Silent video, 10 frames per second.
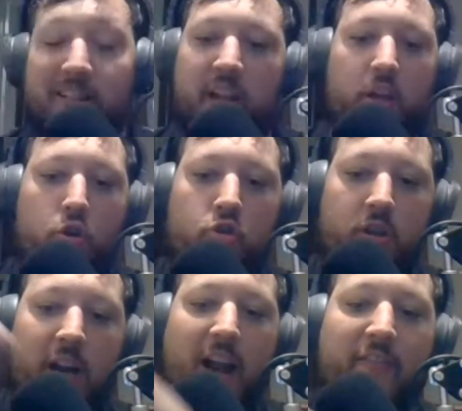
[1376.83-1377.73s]
But,
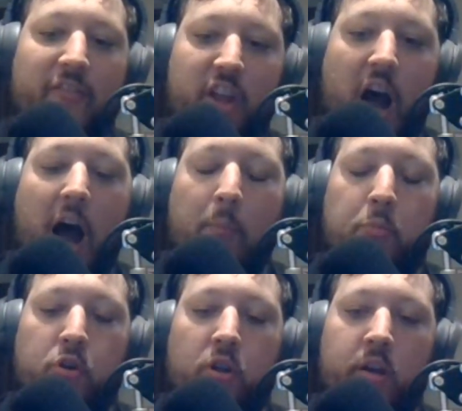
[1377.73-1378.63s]
I think
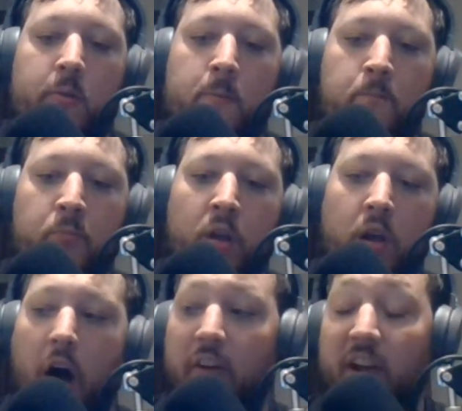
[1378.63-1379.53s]
you should have the
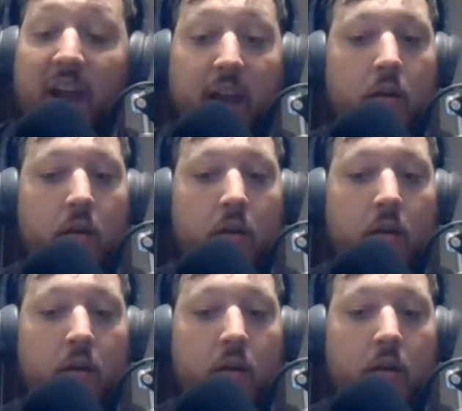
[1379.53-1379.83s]
option of,